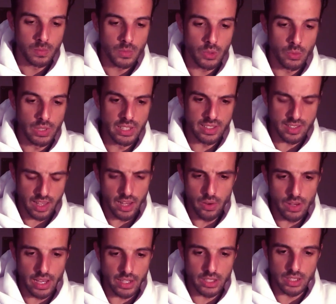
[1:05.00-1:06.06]
really
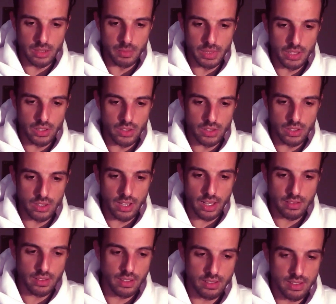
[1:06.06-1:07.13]
scary actually, because
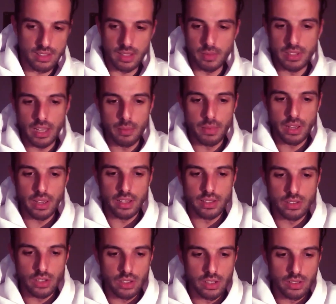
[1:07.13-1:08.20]
at the same time I
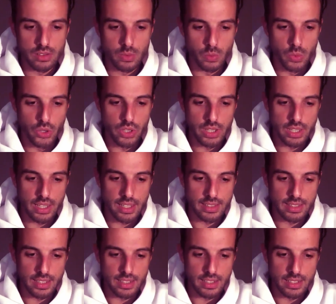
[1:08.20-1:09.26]
started working,
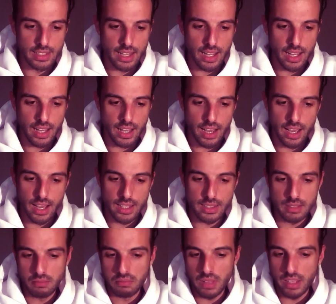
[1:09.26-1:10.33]
and then
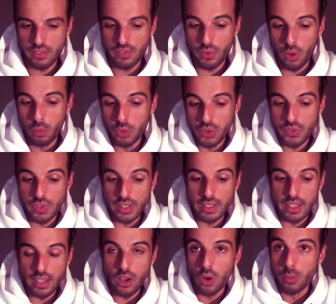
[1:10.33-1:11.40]
it almost felt
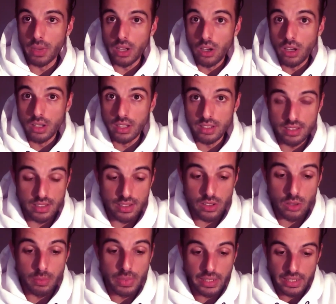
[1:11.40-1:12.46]
like, oh my god, this is
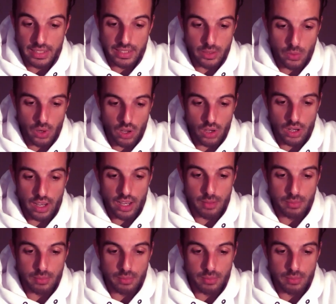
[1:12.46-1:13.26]
completely wrong.